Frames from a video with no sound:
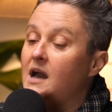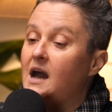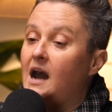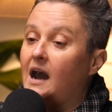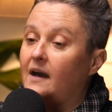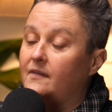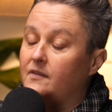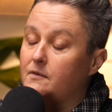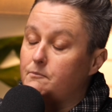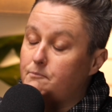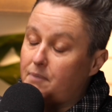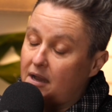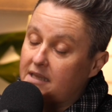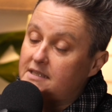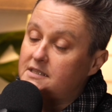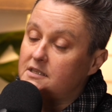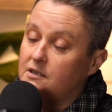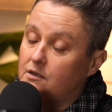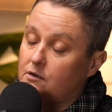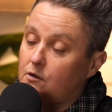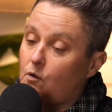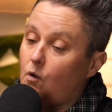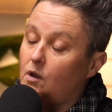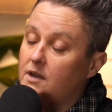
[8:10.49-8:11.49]
And the better
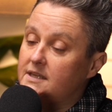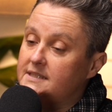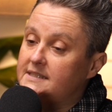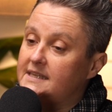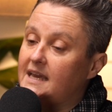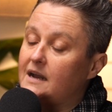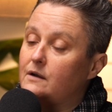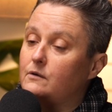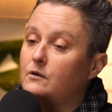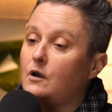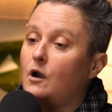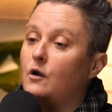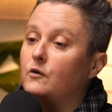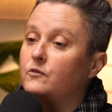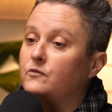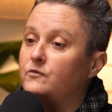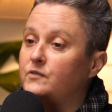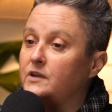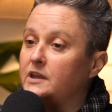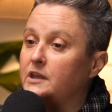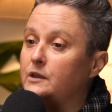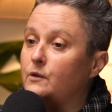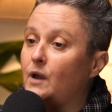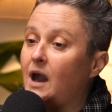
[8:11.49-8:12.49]
quality alcohol-free you